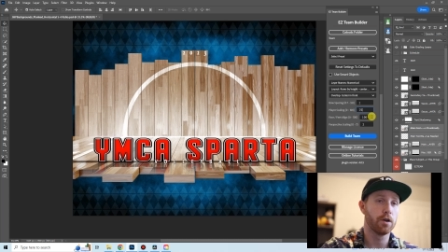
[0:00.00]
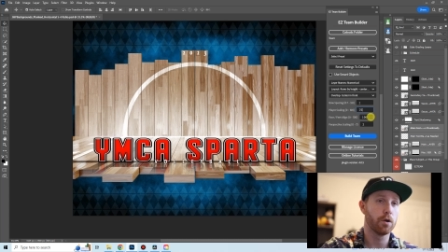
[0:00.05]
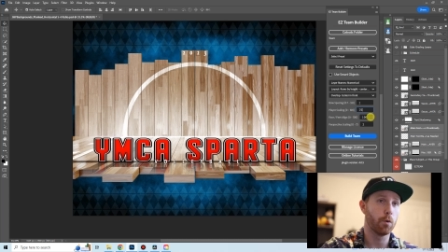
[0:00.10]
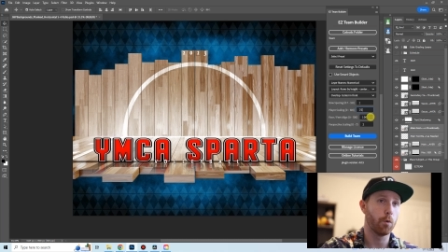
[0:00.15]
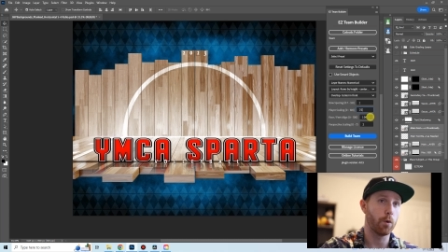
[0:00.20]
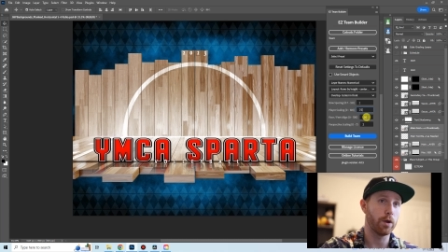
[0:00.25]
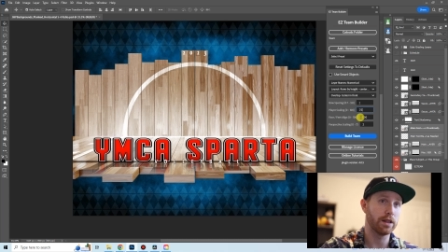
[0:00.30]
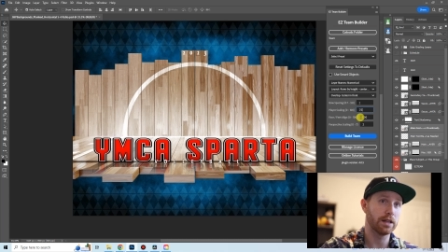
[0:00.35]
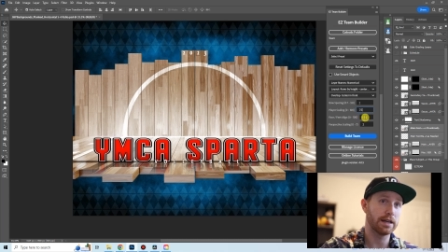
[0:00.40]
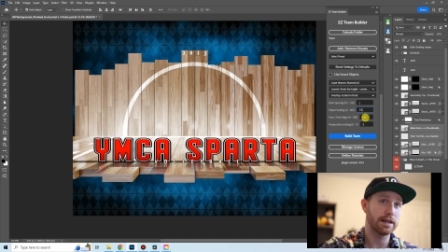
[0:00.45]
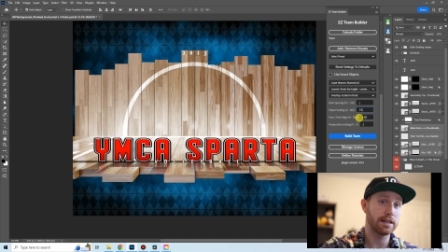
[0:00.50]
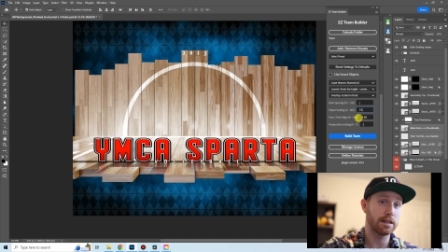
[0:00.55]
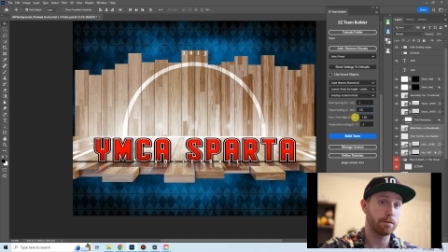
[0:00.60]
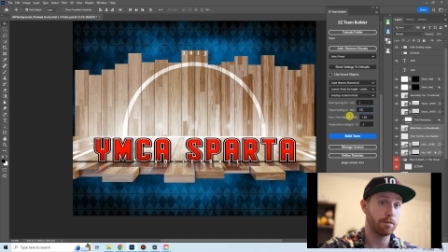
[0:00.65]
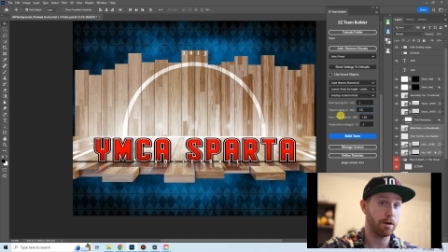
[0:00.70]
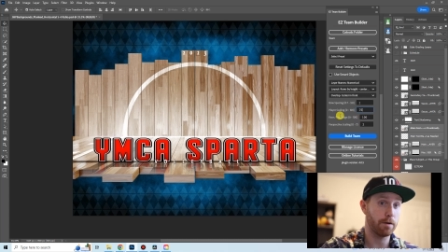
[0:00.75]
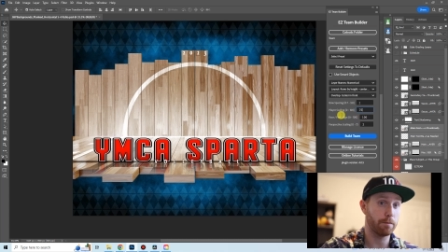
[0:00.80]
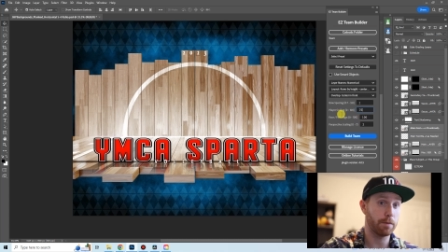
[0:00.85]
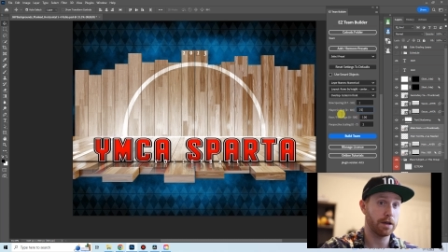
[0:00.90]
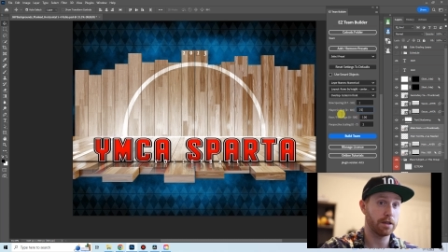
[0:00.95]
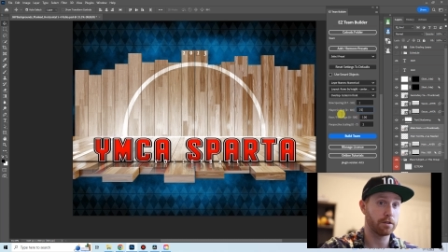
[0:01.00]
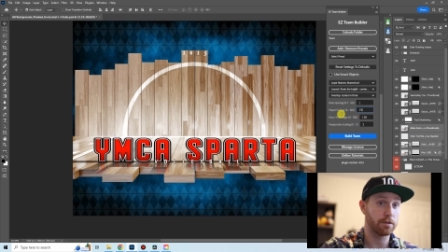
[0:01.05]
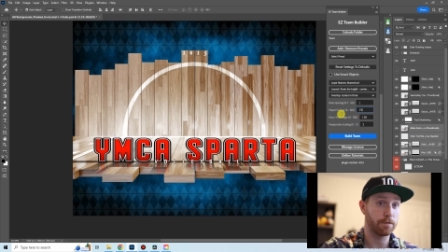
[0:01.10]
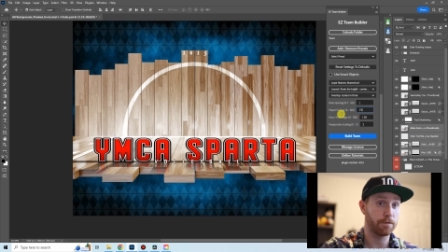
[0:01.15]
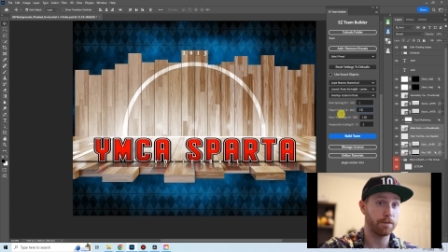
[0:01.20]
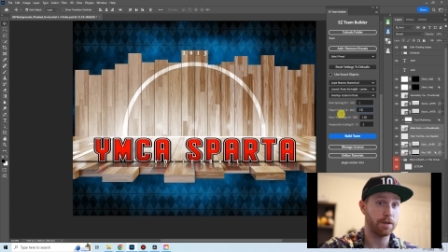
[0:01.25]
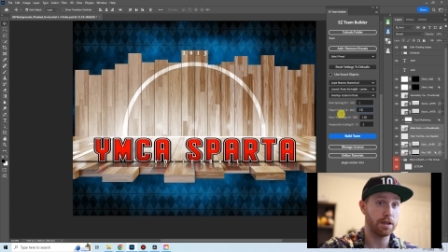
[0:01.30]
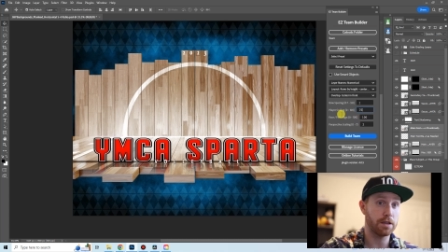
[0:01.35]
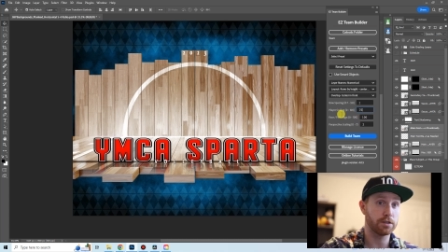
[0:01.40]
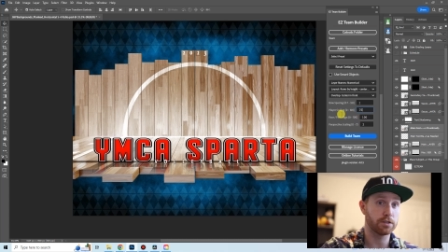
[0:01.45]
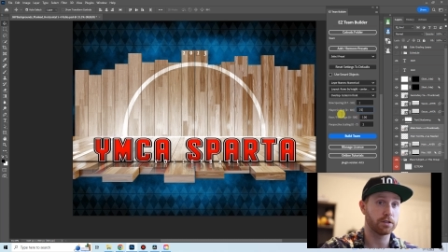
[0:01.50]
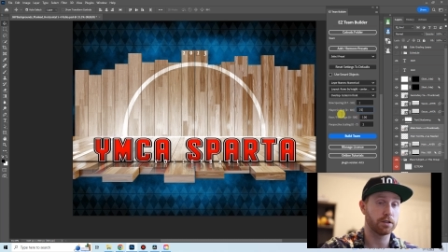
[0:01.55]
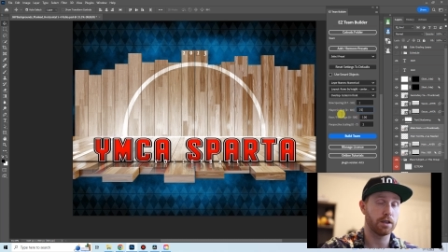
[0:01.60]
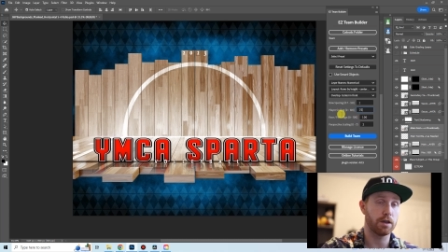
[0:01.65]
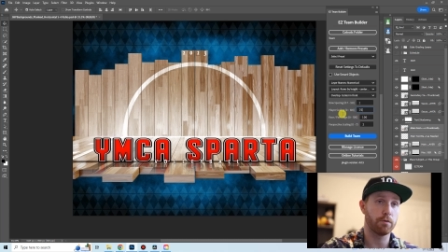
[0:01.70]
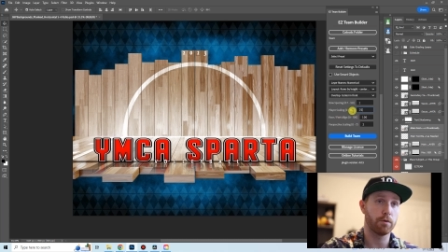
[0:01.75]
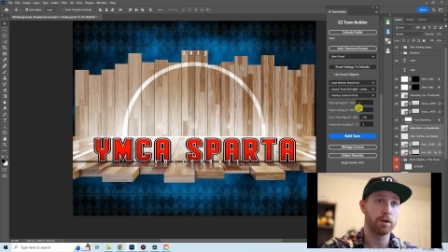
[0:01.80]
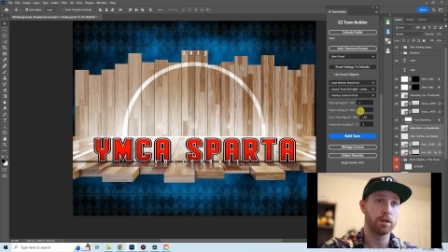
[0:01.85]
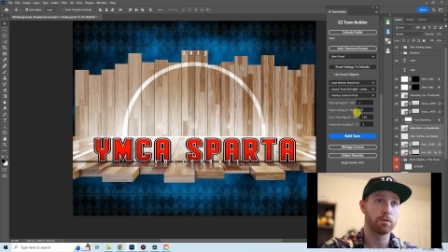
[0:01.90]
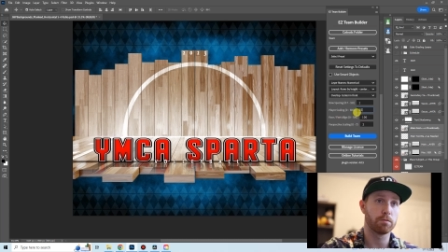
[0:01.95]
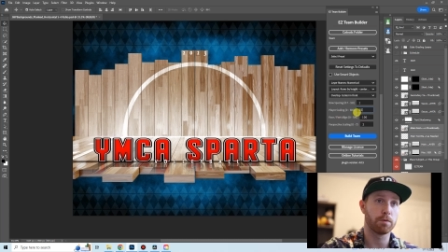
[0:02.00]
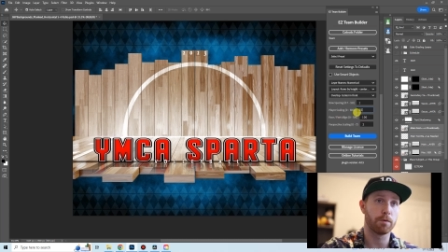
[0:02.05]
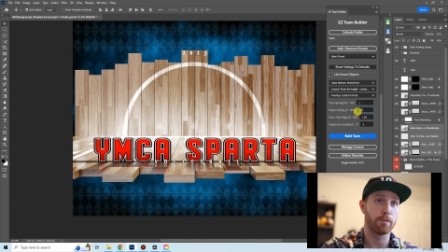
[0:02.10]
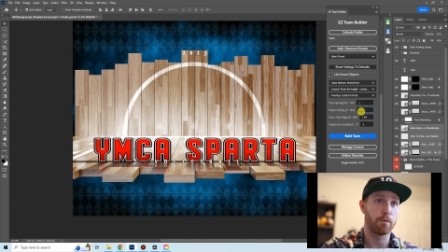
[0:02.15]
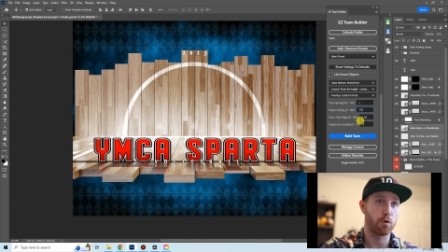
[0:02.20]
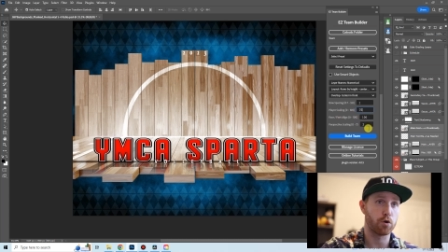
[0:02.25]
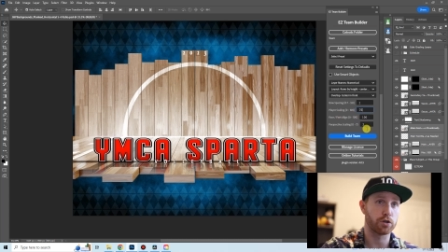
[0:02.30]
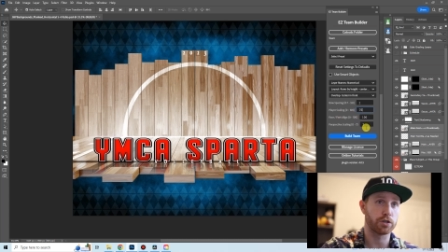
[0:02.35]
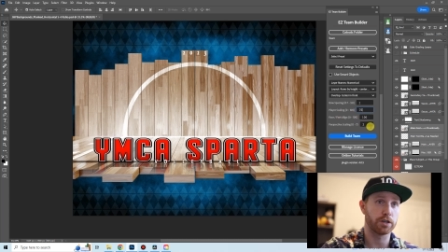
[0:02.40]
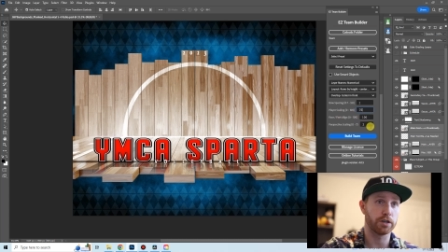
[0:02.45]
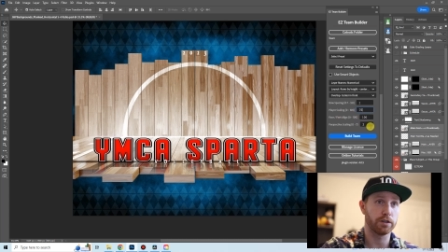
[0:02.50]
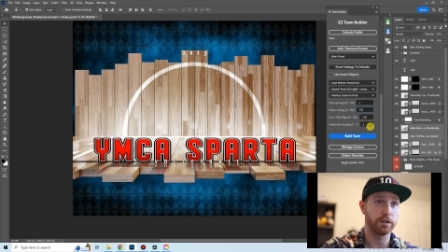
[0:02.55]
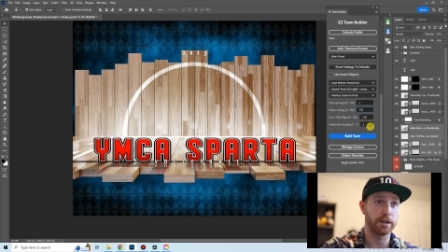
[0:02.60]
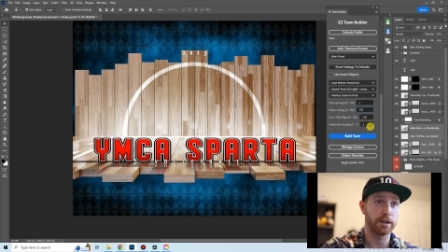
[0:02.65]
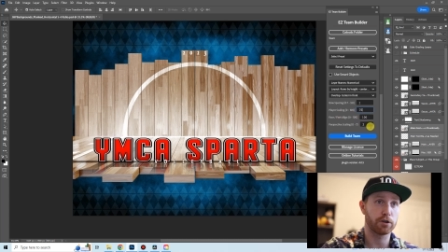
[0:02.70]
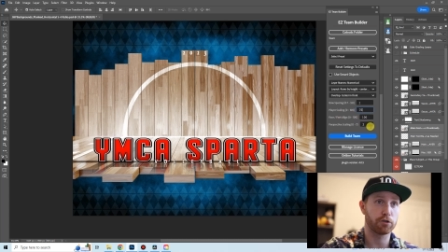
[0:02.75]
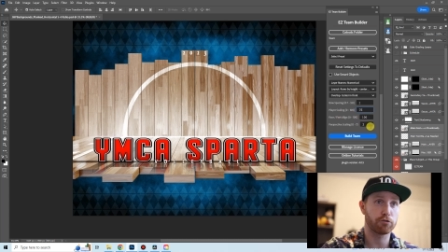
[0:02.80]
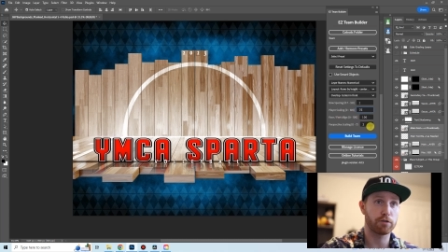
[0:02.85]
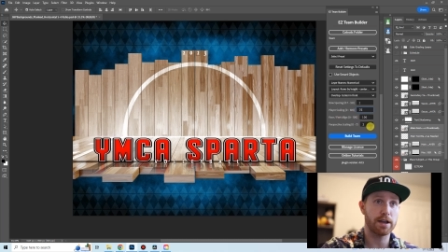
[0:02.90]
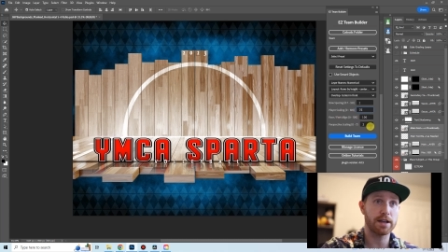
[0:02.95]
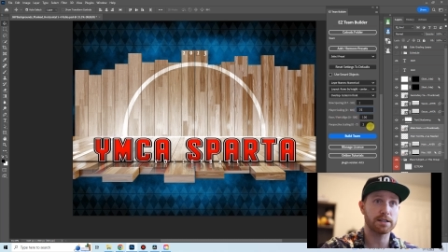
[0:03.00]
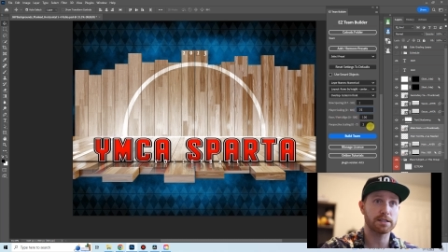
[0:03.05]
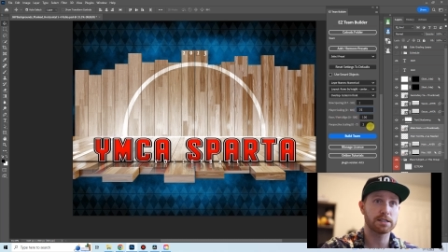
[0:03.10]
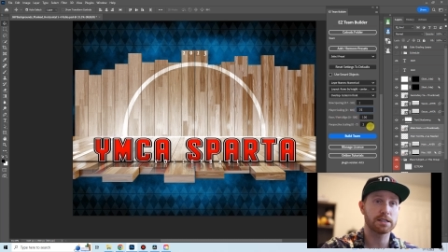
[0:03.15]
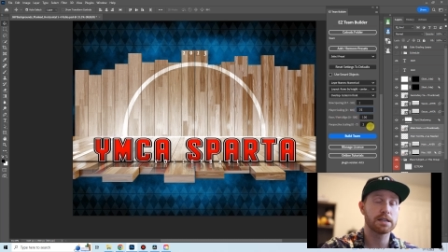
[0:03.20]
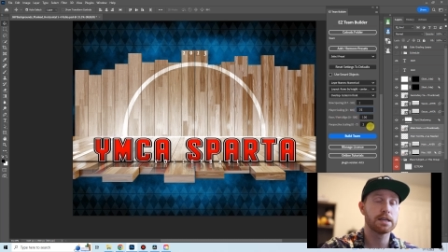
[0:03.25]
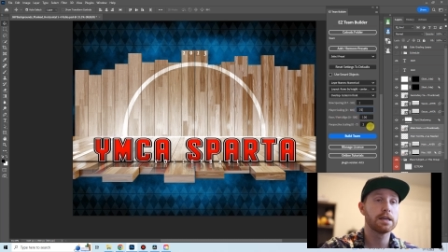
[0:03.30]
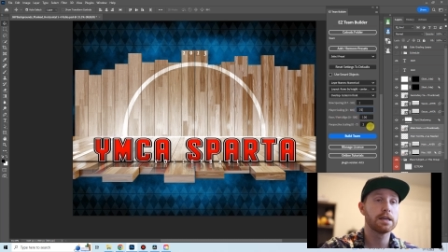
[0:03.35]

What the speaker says: We line them up by their feet, so that way they're proportionately correct.